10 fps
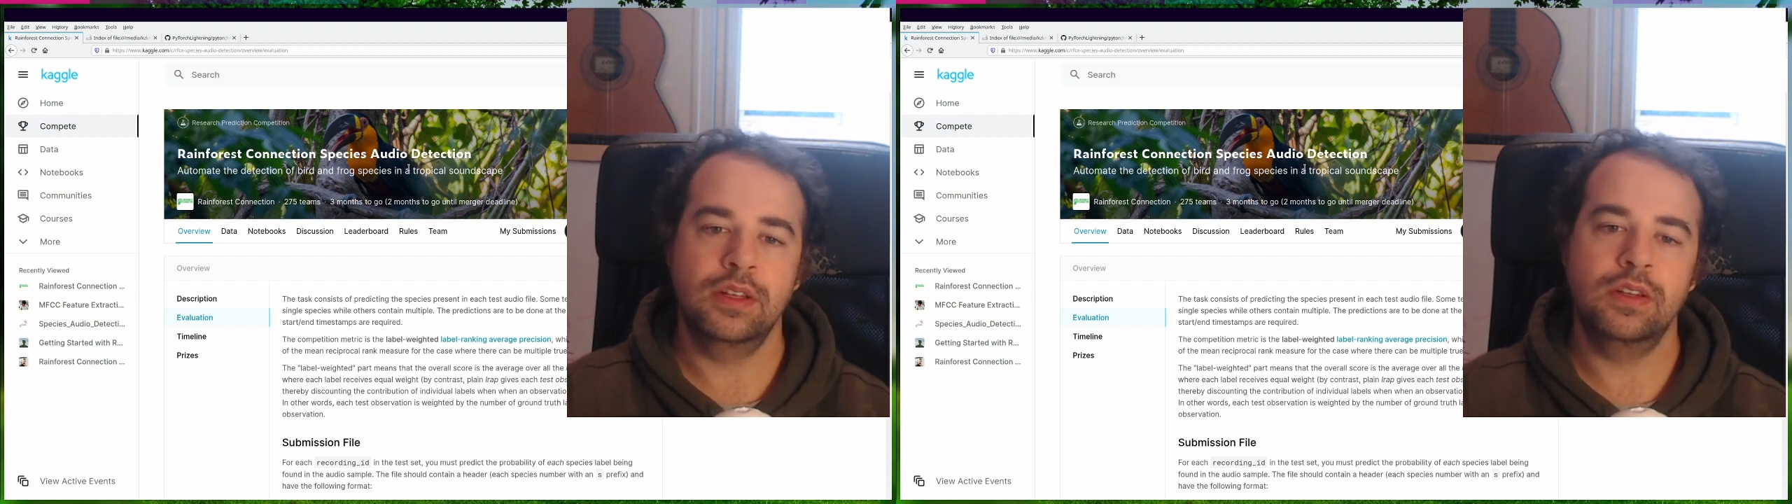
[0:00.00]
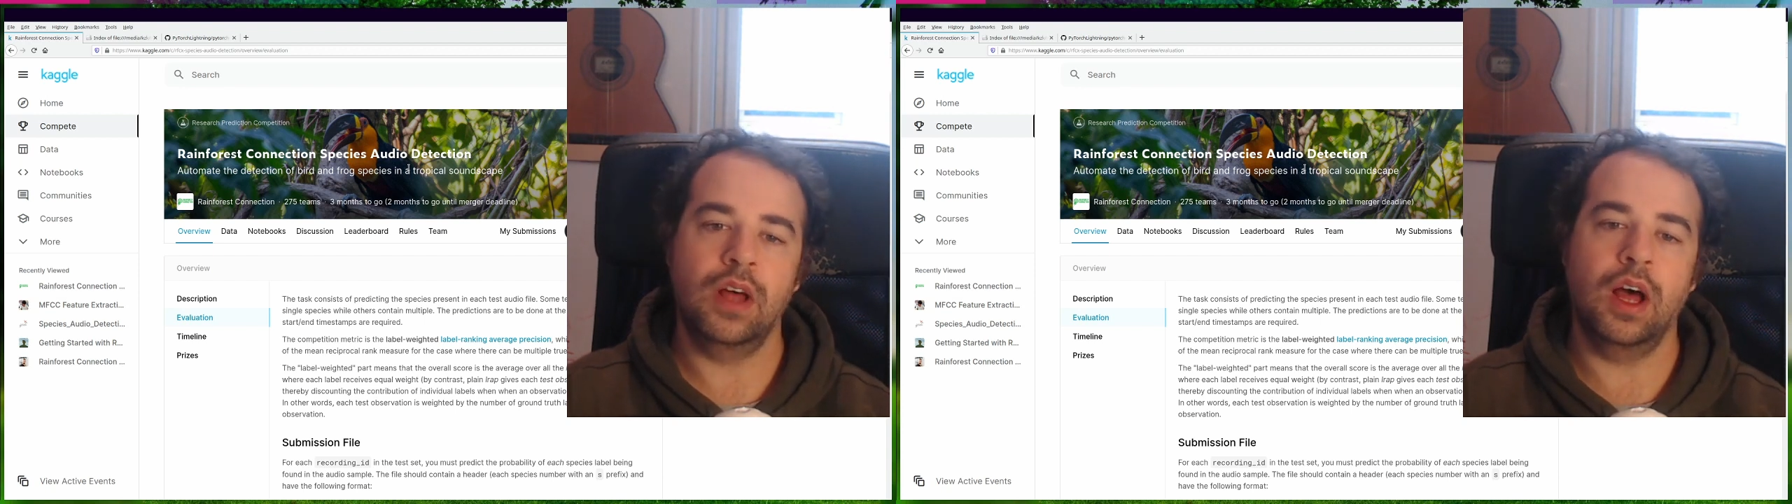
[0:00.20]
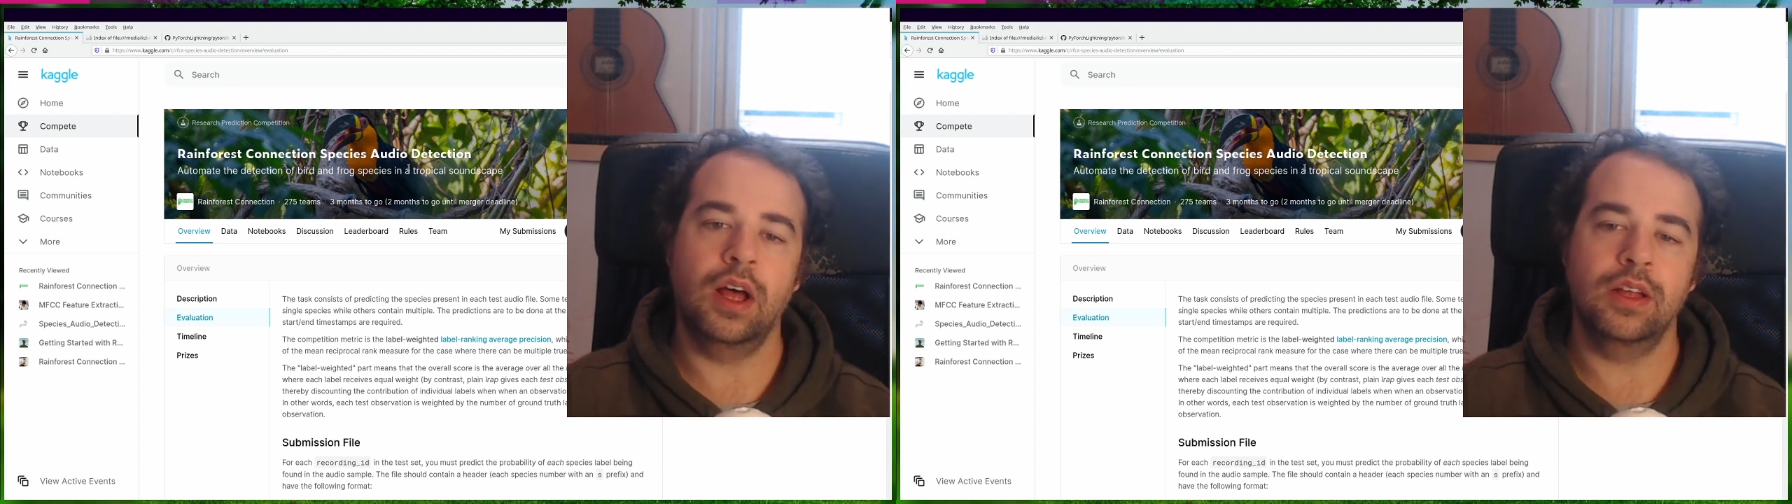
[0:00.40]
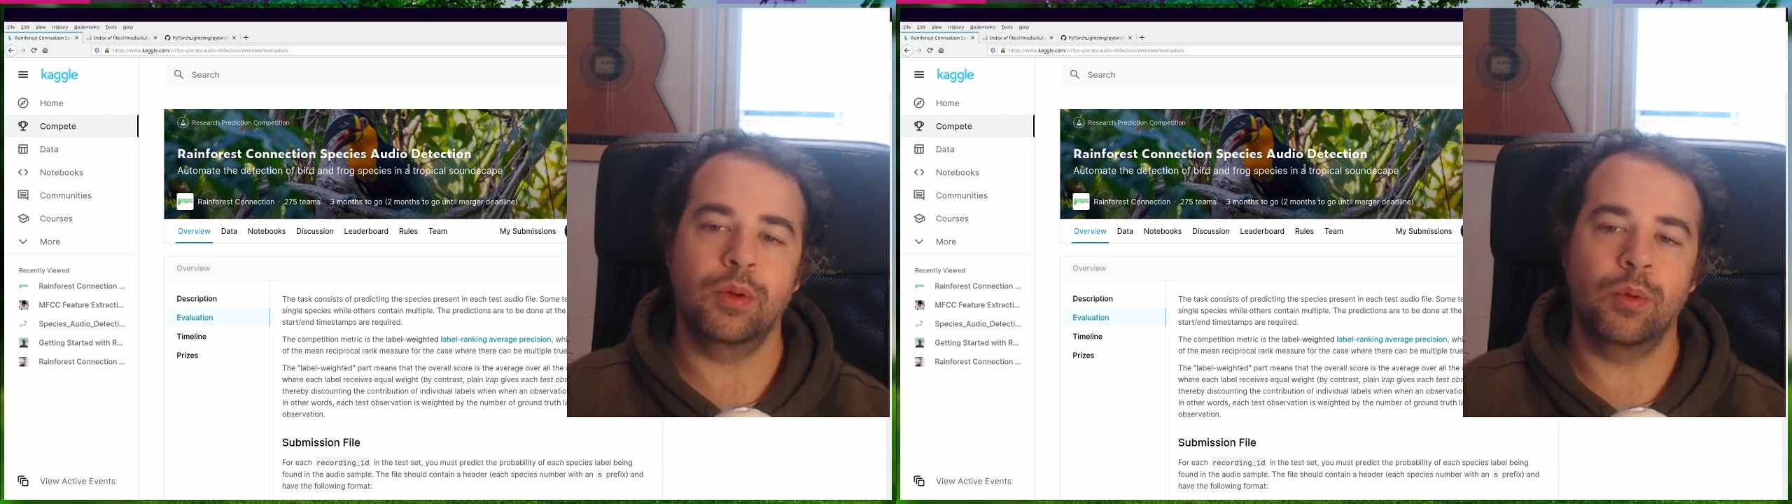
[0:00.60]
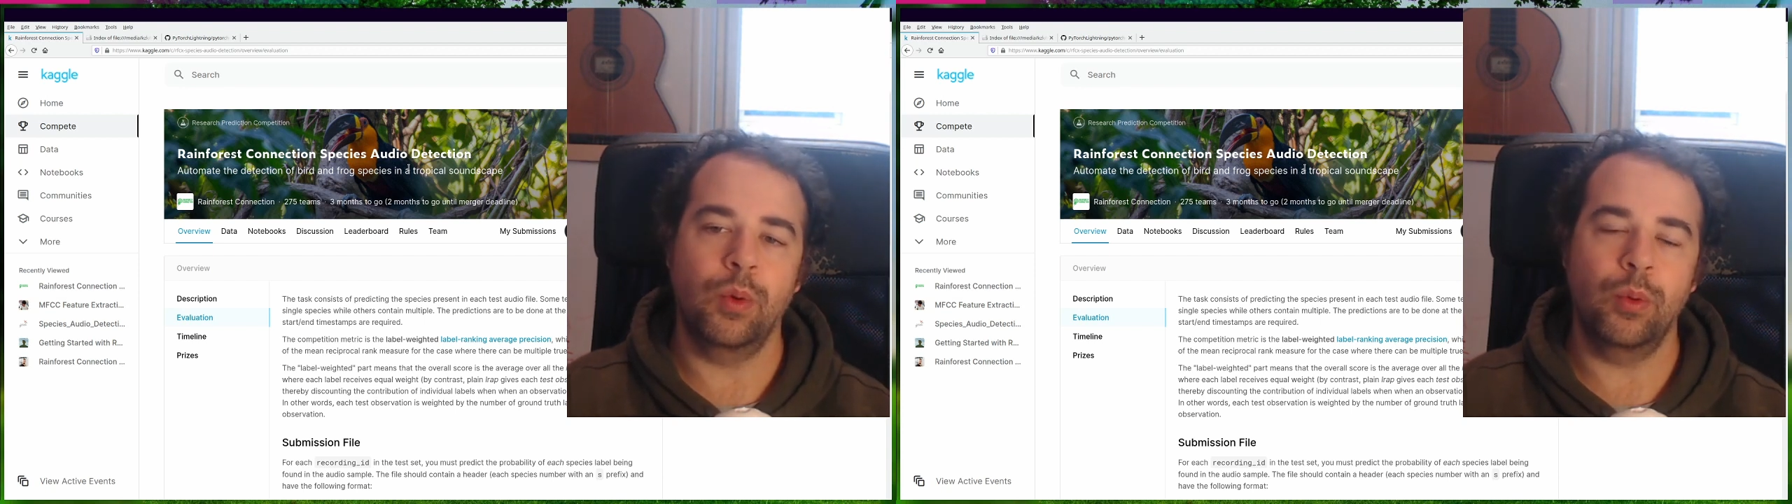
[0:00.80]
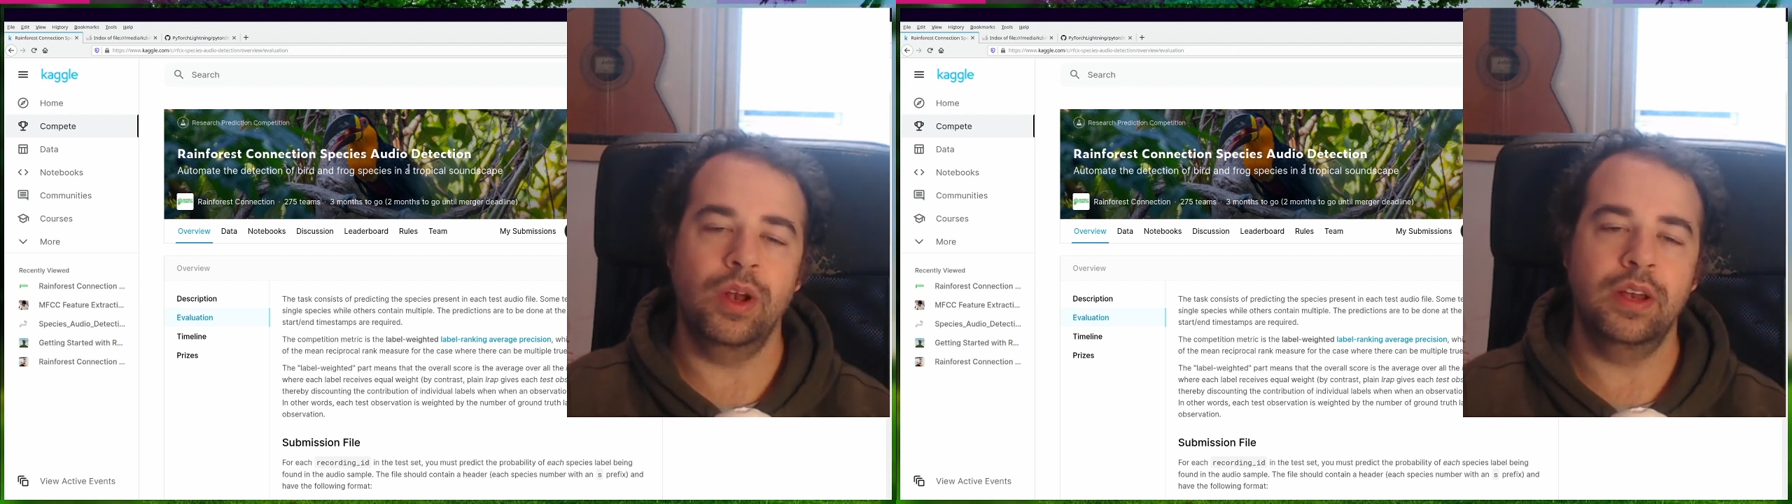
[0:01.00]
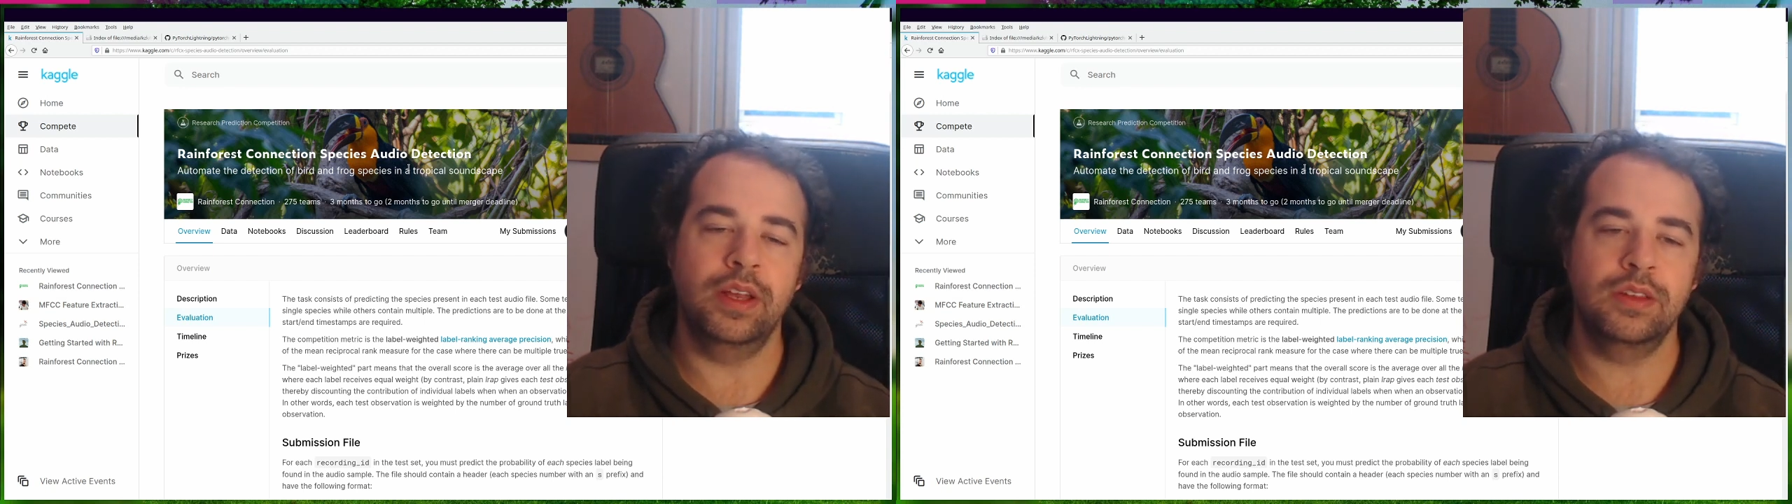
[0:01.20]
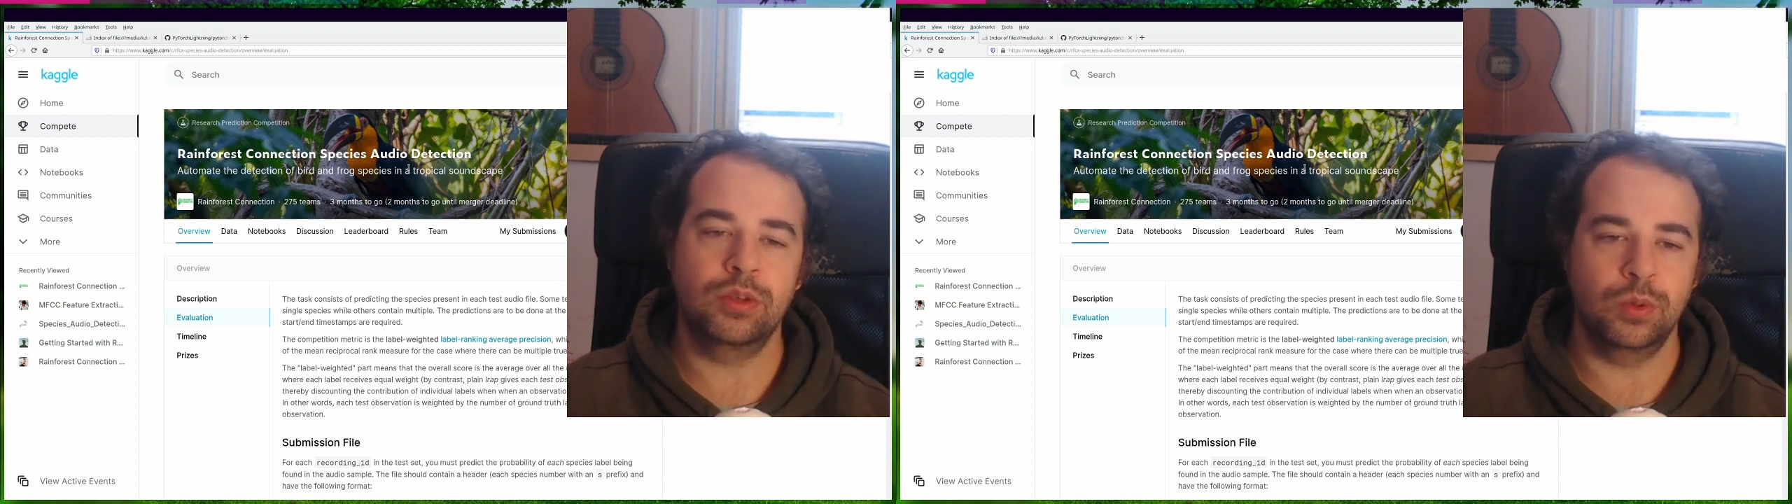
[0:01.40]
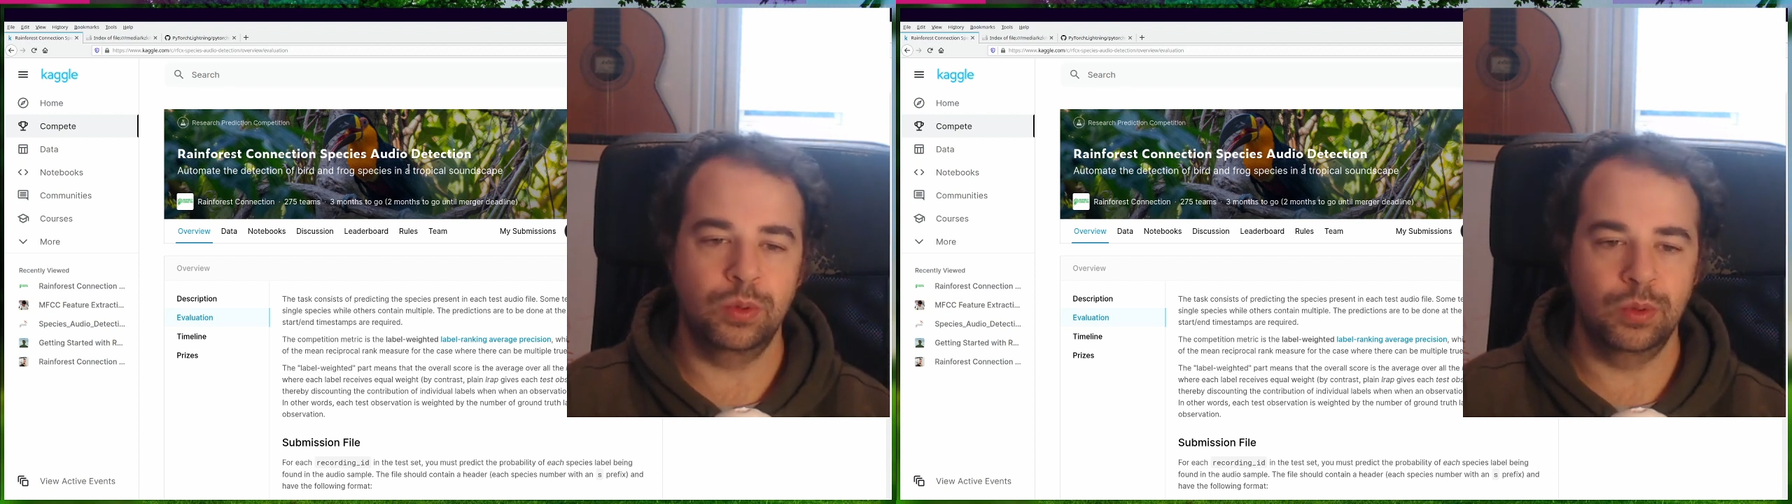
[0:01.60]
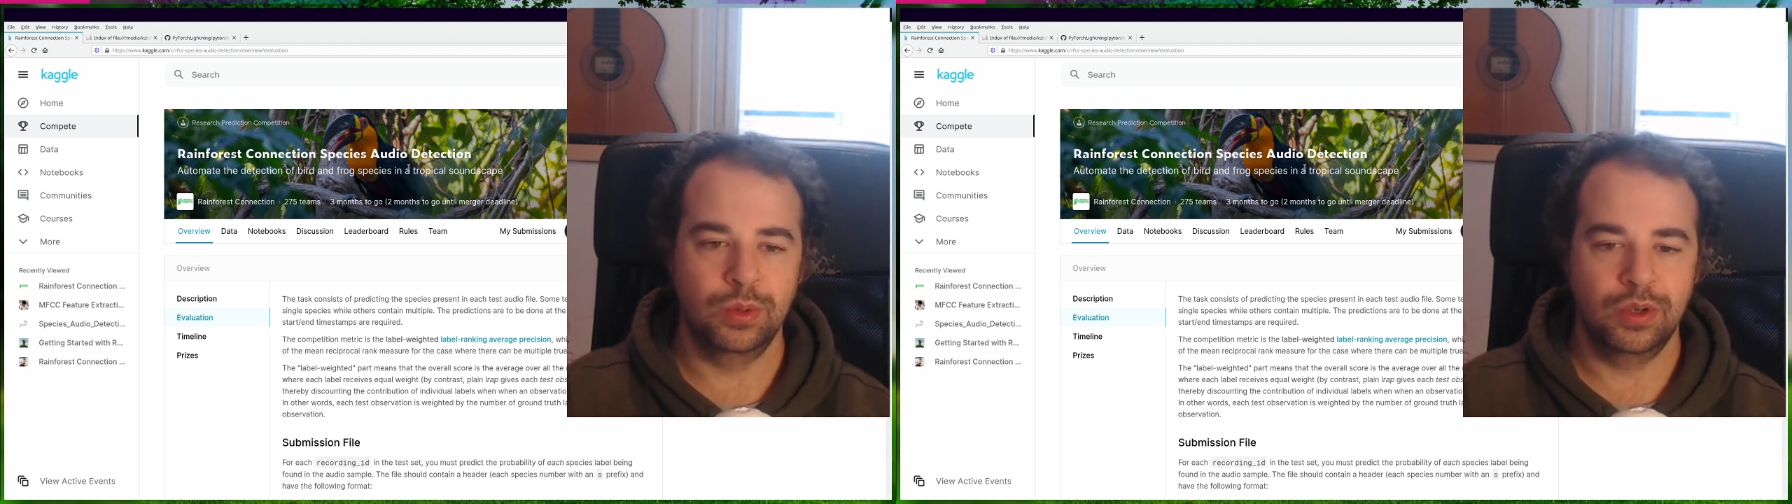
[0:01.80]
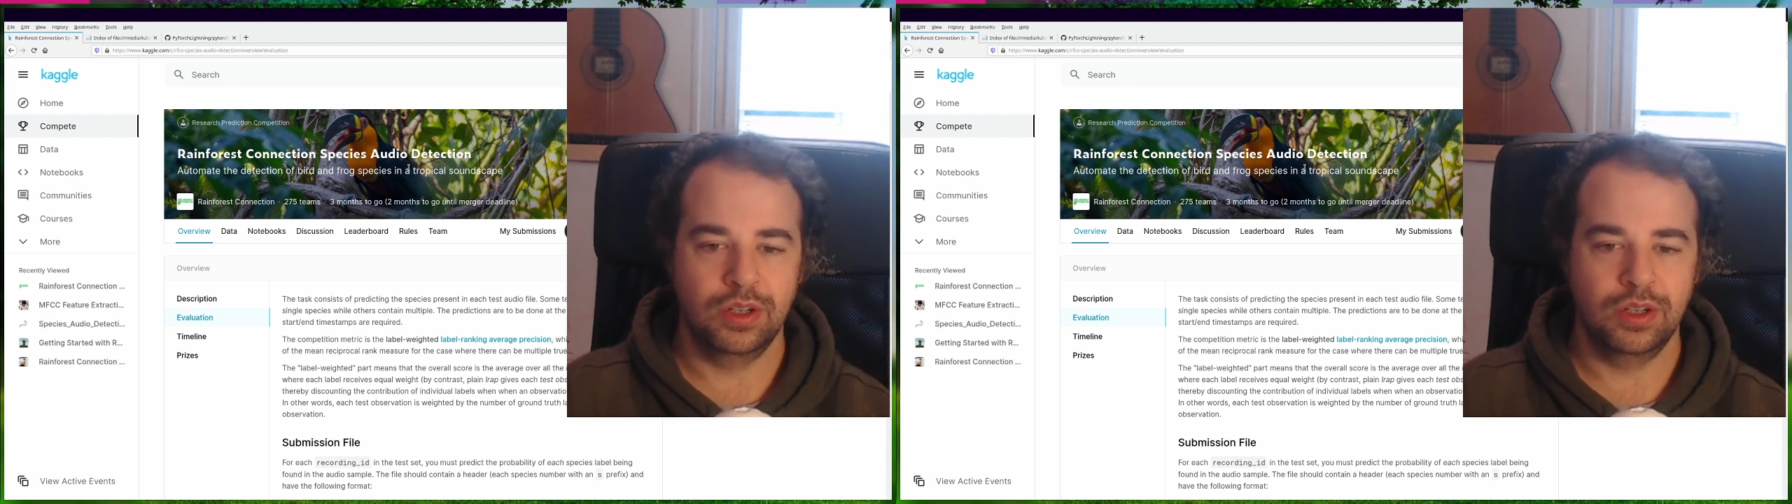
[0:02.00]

We will need to